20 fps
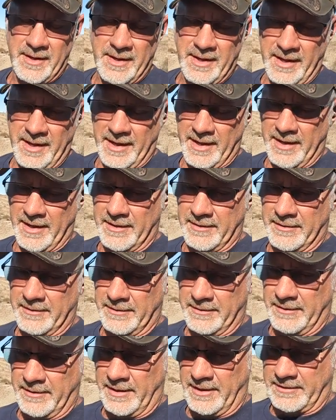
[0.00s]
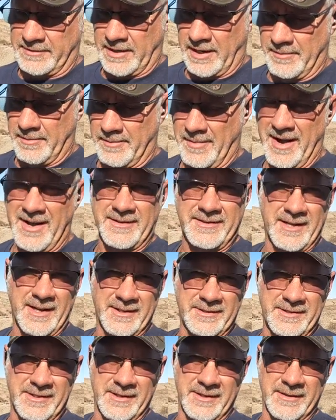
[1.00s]
and it's come to my
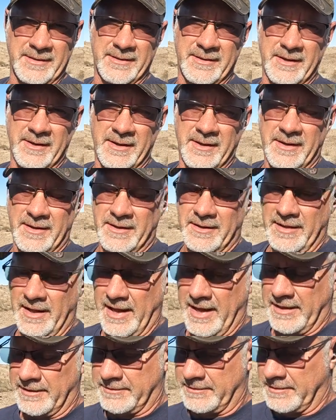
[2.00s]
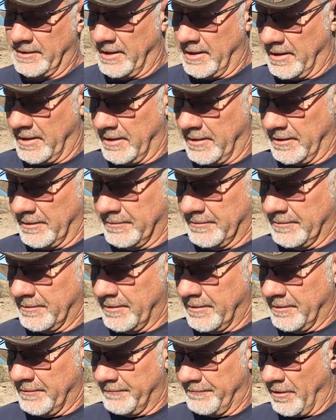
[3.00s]
attention that
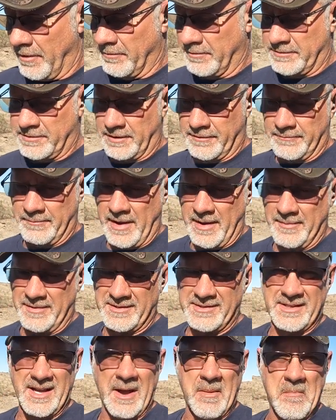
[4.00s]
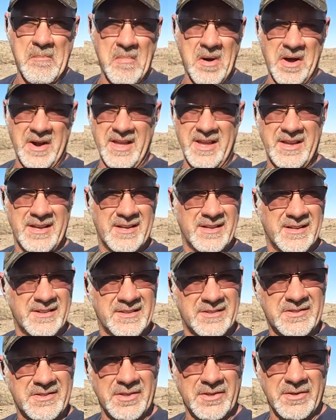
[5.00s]
folks have maybe sent money
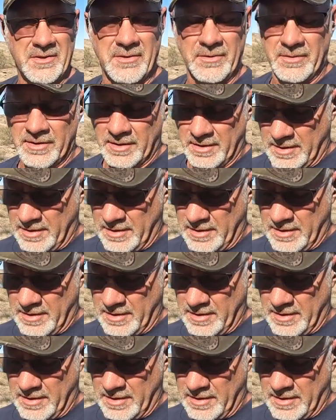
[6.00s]
to